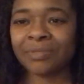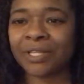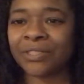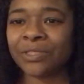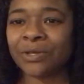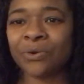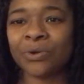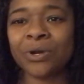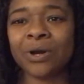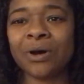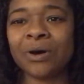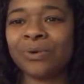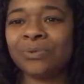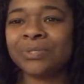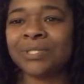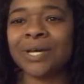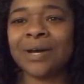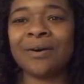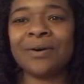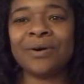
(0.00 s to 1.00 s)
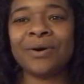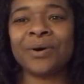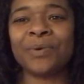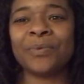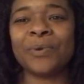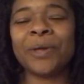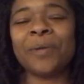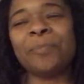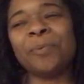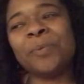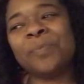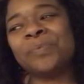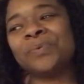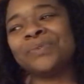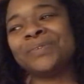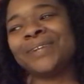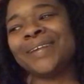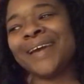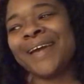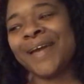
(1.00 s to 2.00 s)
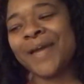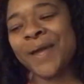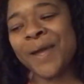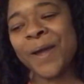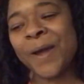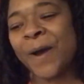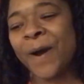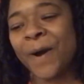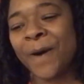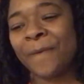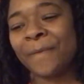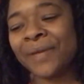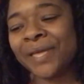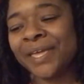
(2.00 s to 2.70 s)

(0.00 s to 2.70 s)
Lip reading: Throw the whole tongue away, people. Damn.